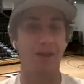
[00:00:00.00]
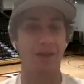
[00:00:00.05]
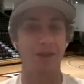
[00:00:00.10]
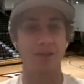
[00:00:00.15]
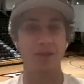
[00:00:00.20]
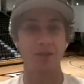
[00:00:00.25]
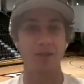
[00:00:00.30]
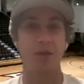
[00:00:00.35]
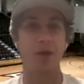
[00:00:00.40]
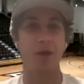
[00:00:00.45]

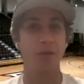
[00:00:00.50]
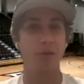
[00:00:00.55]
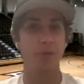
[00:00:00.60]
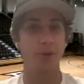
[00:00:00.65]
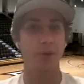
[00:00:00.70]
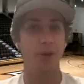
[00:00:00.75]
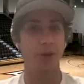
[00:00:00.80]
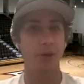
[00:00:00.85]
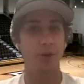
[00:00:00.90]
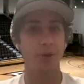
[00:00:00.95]
So on the
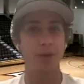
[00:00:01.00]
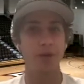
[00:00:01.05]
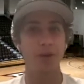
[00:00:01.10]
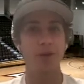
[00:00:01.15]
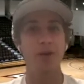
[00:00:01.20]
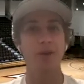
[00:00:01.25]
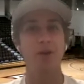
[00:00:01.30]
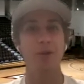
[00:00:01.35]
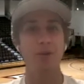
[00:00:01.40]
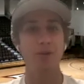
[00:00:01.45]
road,
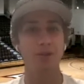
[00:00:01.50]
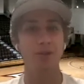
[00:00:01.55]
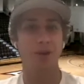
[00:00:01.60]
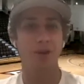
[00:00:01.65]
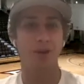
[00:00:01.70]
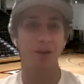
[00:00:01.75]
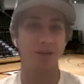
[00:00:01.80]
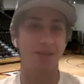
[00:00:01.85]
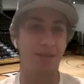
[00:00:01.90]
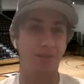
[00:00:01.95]
who's the
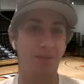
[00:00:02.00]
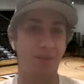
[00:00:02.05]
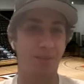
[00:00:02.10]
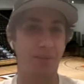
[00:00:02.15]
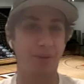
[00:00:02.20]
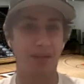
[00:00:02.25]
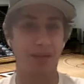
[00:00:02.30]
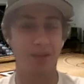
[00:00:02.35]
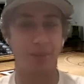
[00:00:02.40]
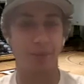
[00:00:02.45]
hardest team to play
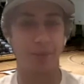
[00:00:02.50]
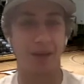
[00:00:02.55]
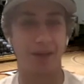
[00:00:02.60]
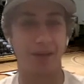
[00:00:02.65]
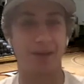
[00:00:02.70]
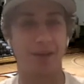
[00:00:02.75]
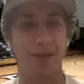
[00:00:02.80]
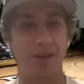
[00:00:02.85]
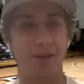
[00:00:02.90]
in the MAC?